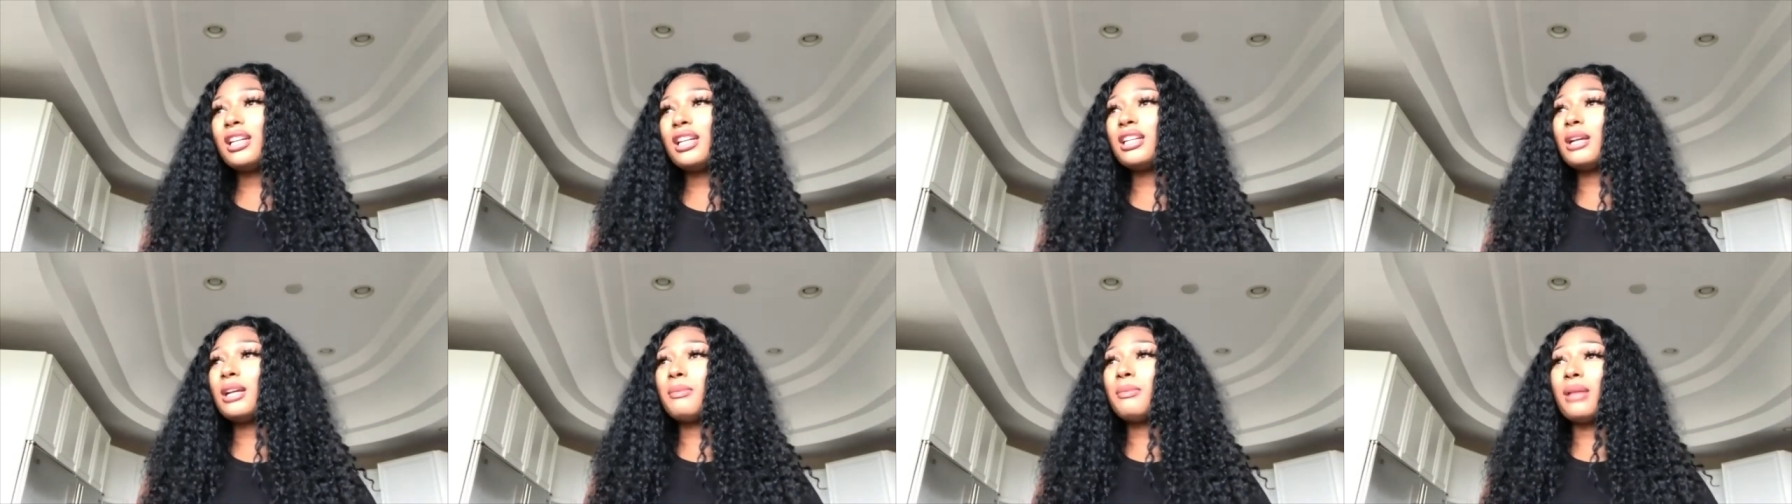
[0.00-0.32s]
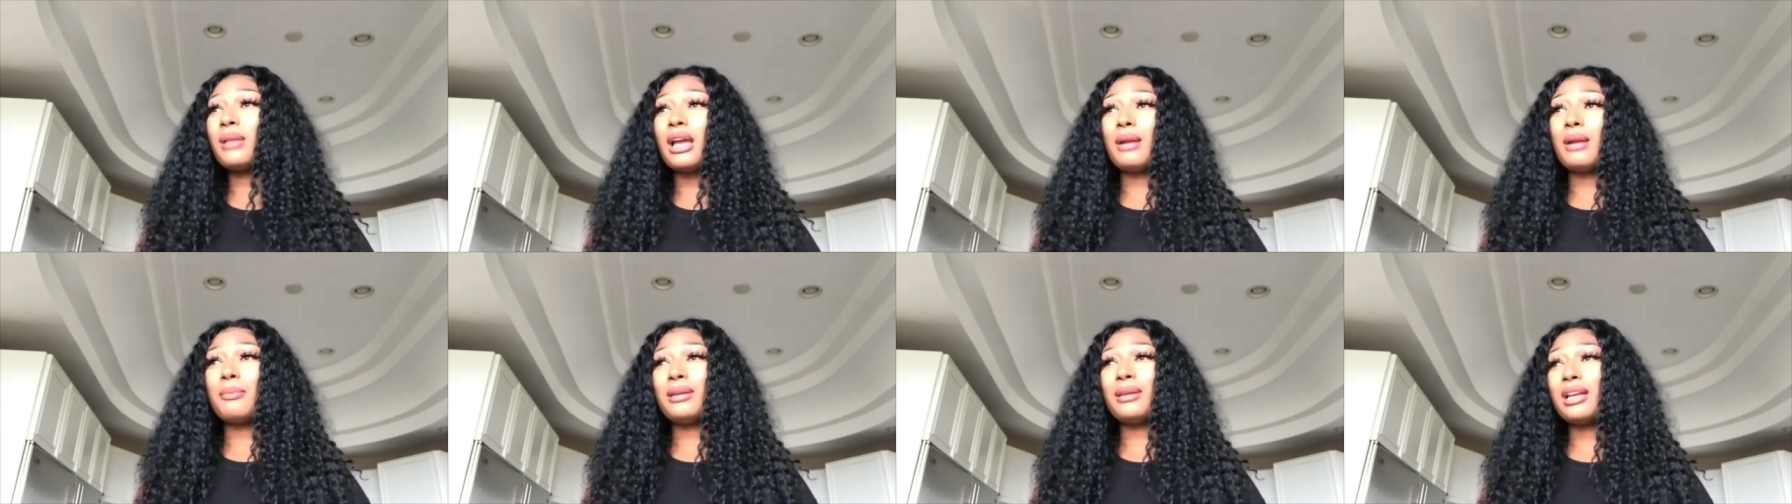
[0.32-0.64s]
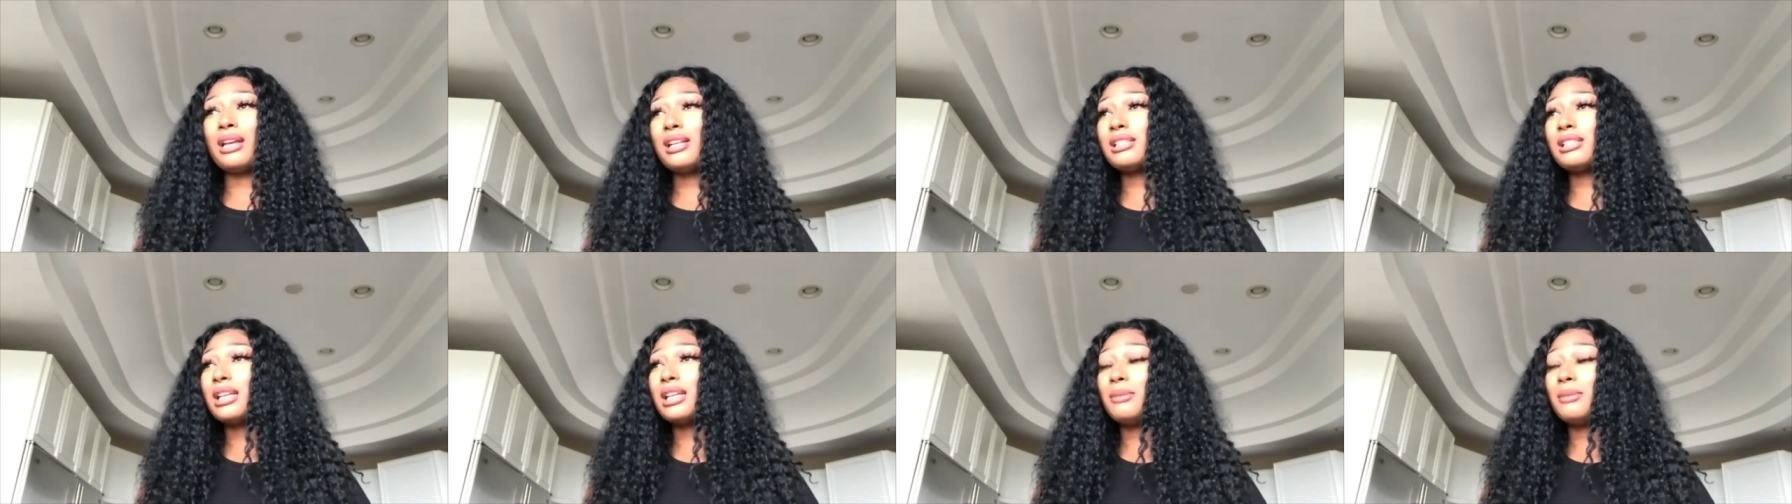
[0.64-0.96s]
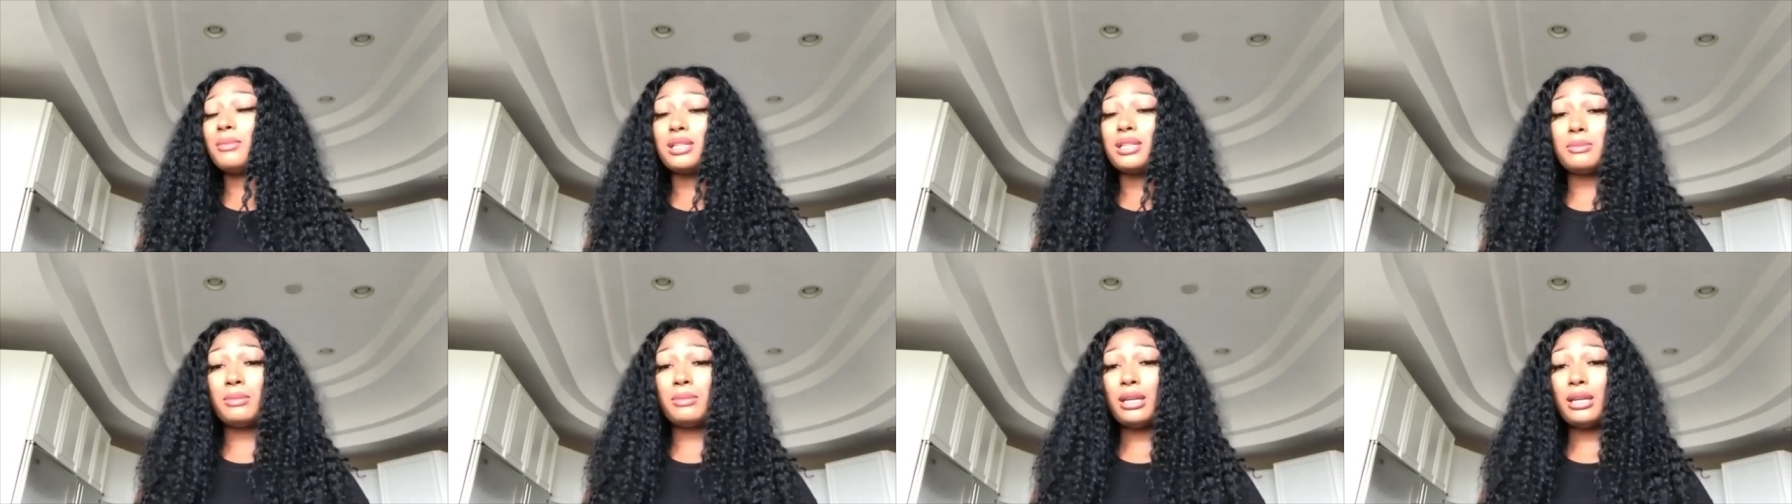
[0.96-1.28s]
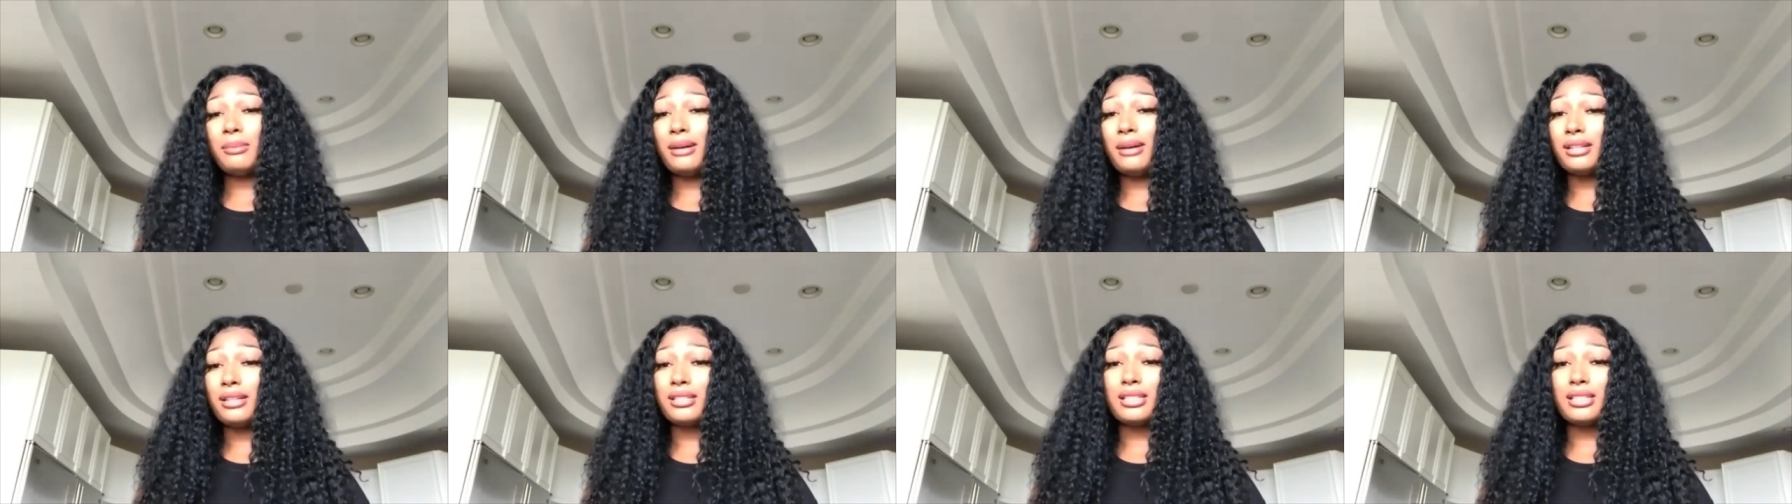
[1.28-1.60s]
And I'm like, Beyonce must be
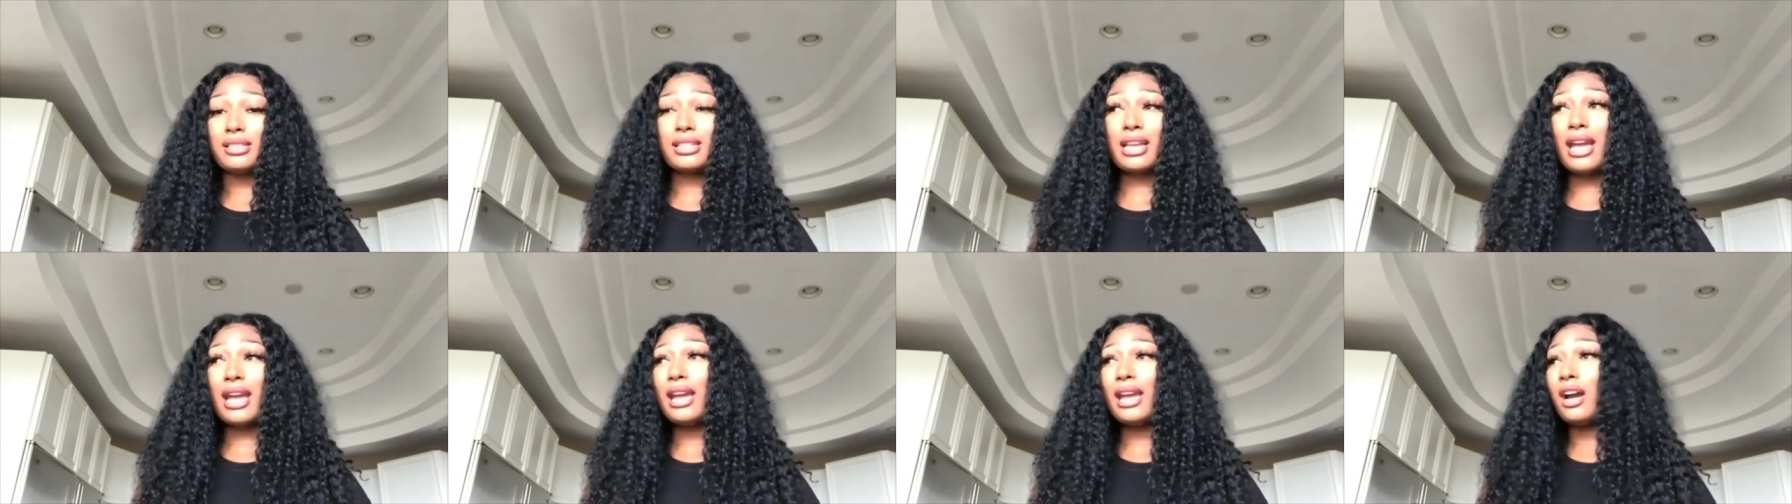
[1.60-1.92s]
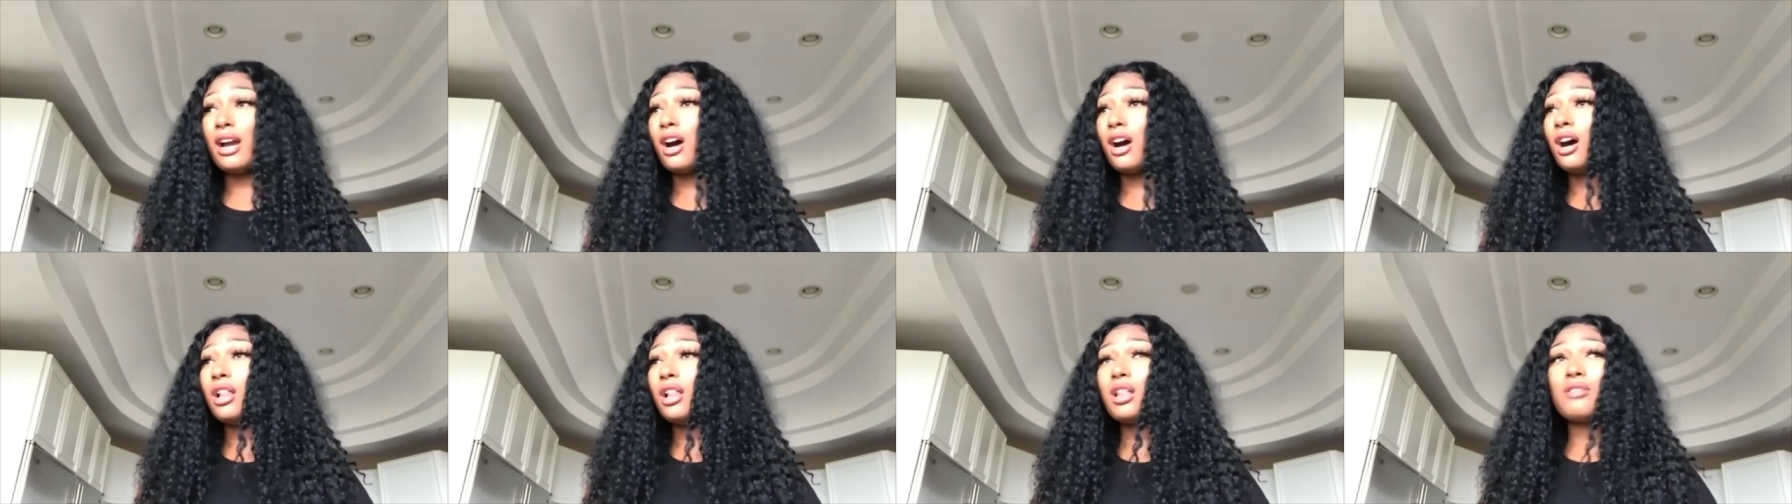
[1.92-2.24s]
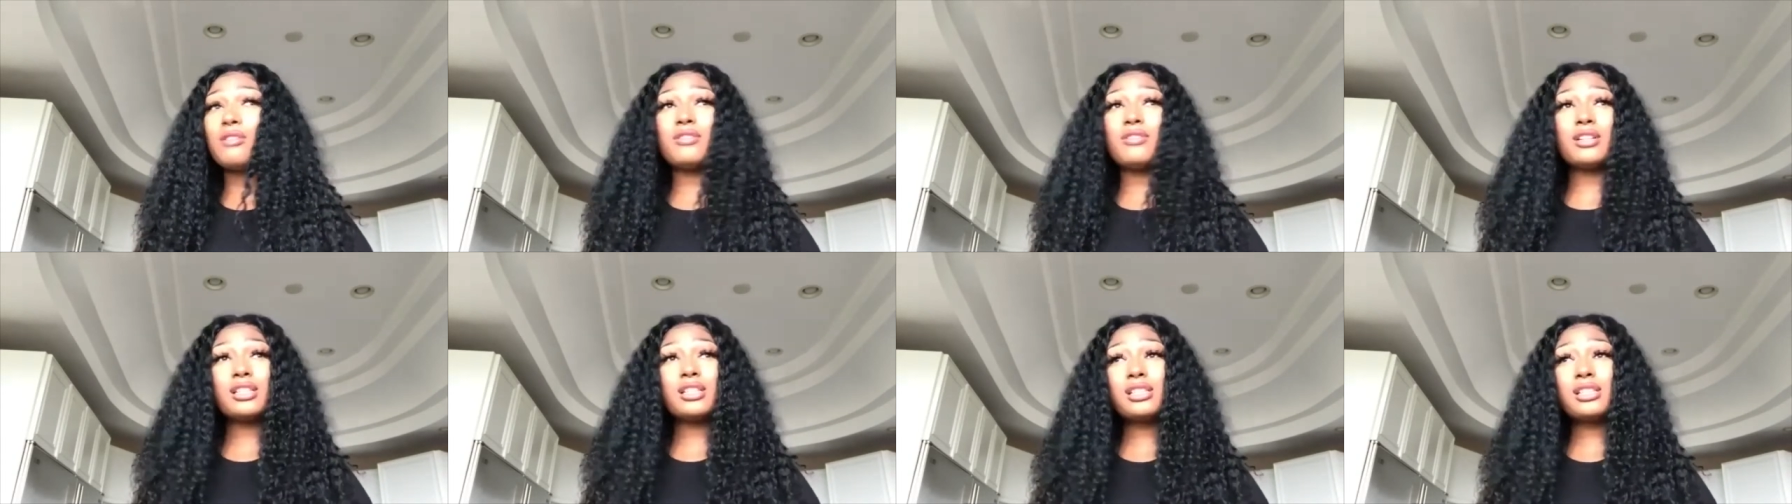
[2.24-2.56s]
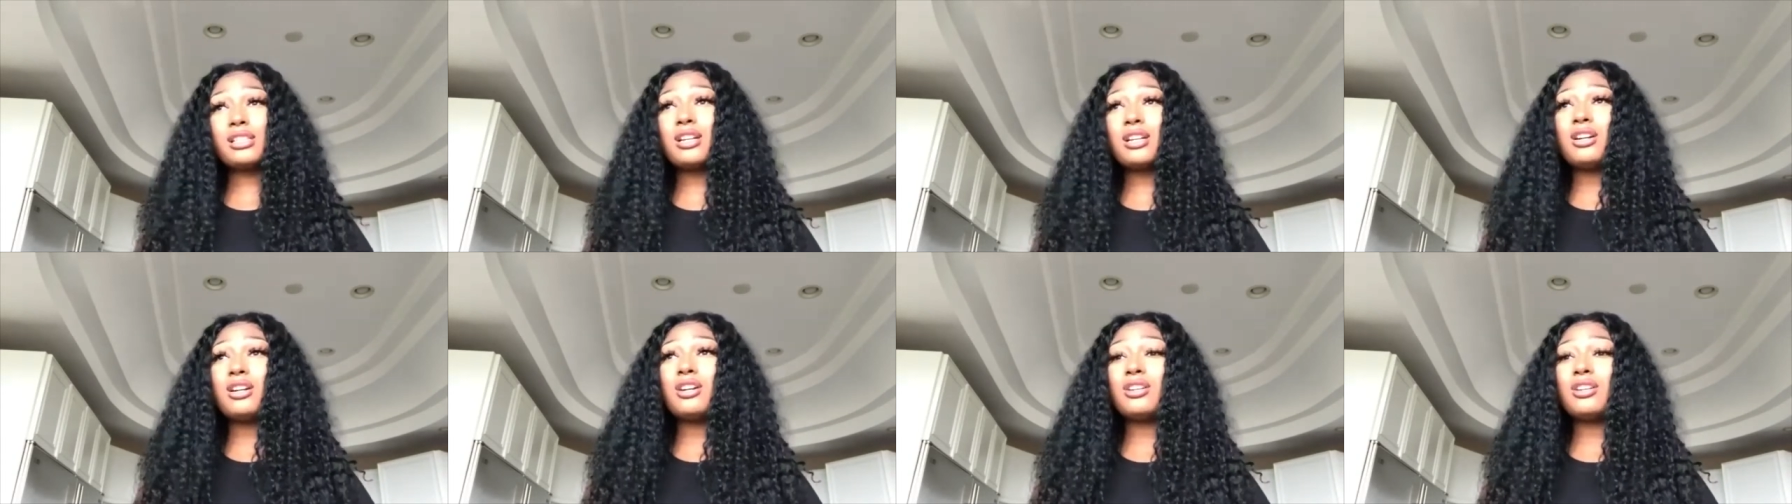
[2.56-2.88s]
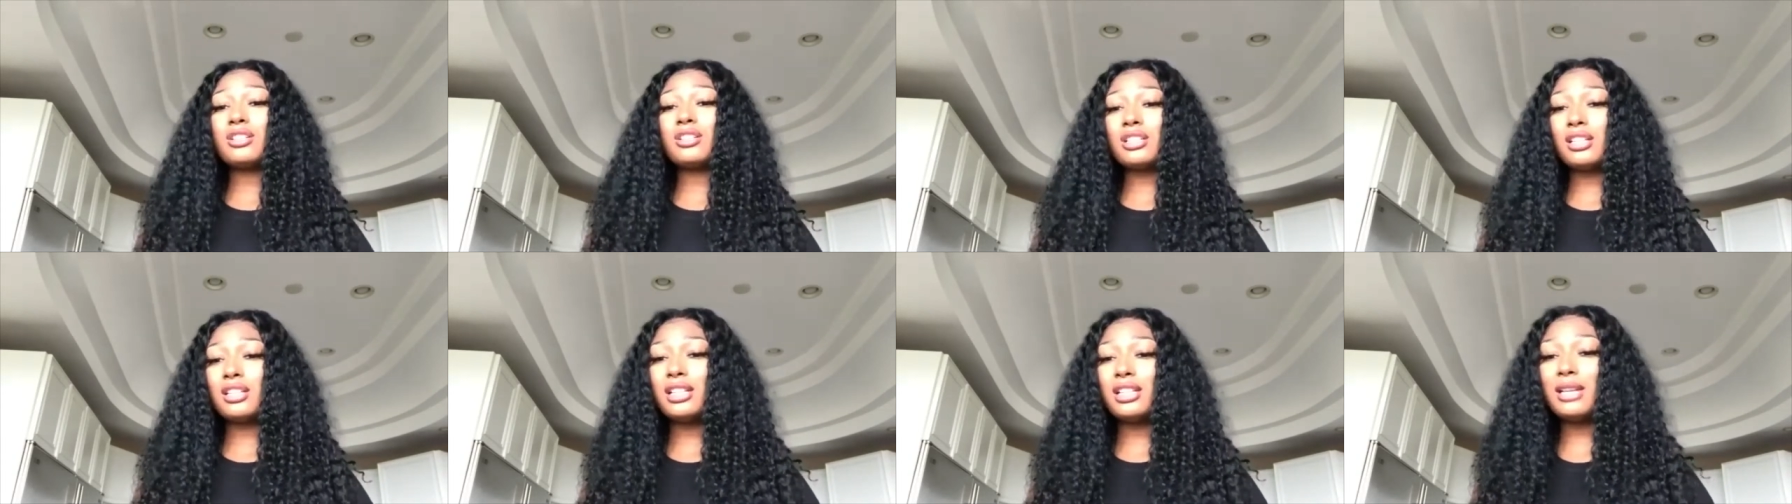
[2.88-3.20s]
about to skate all over this
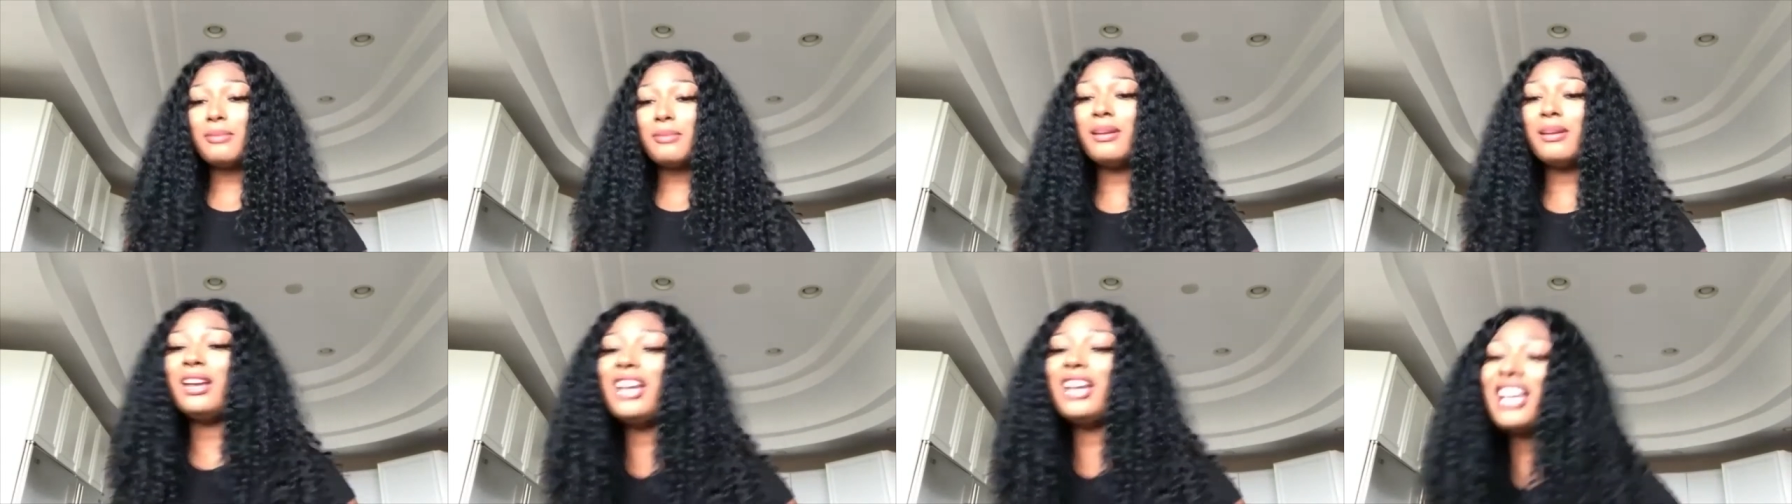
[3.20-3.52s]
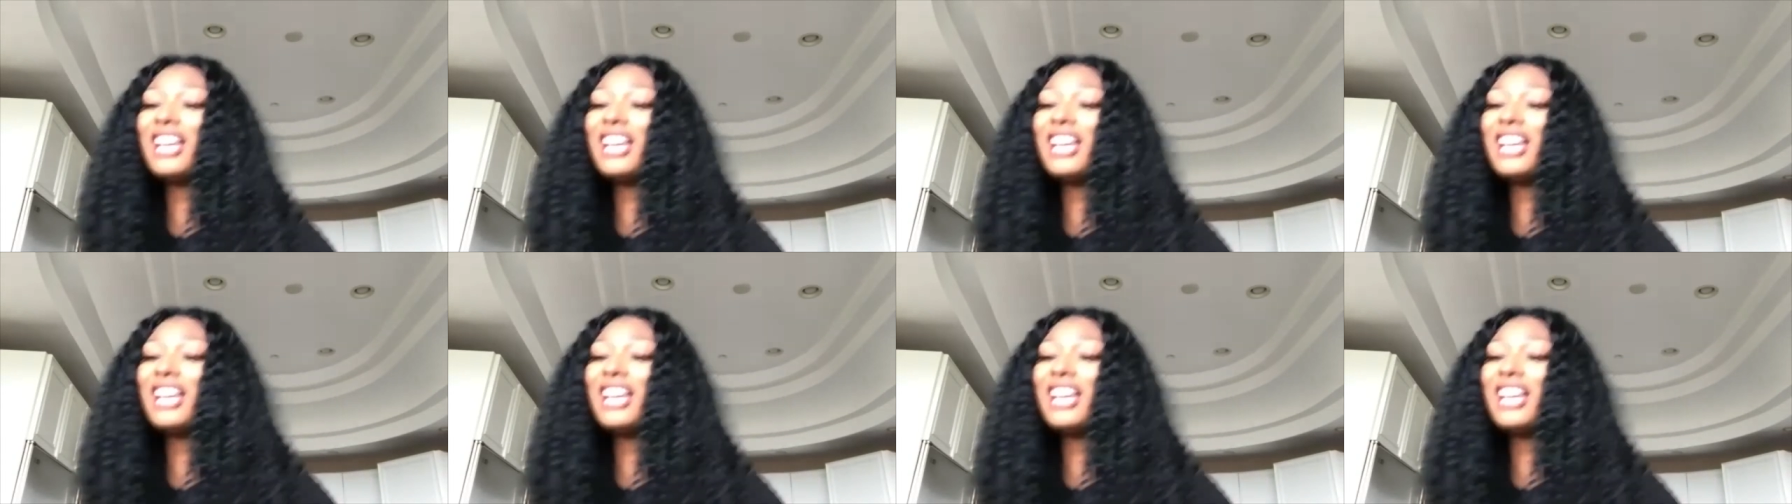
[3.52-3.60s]
song. So let me